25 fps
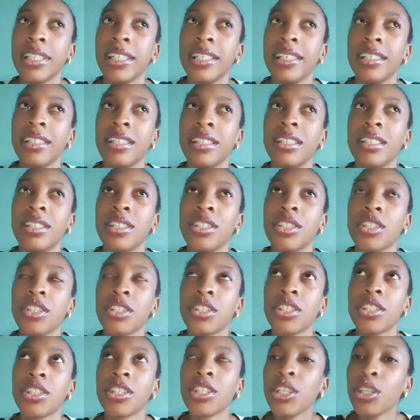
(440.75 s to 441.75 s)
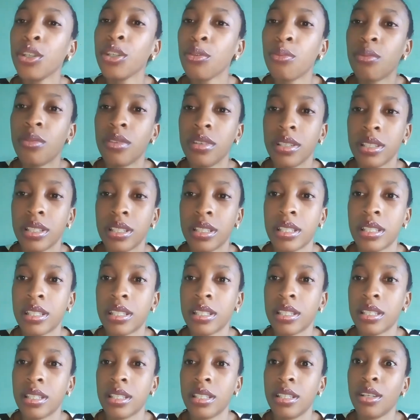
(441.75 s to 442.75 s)
she was
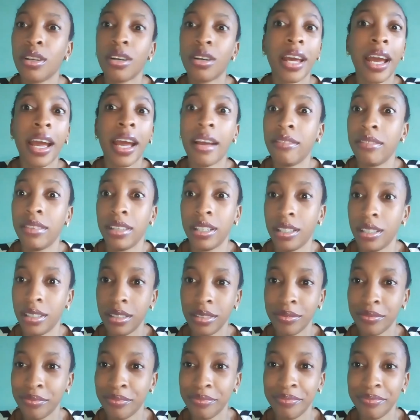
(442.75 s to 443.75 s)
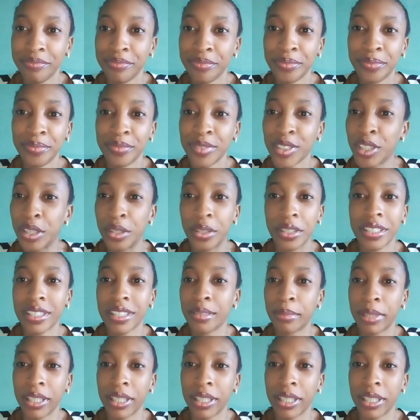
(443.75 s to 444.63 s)
not having it. Trust me.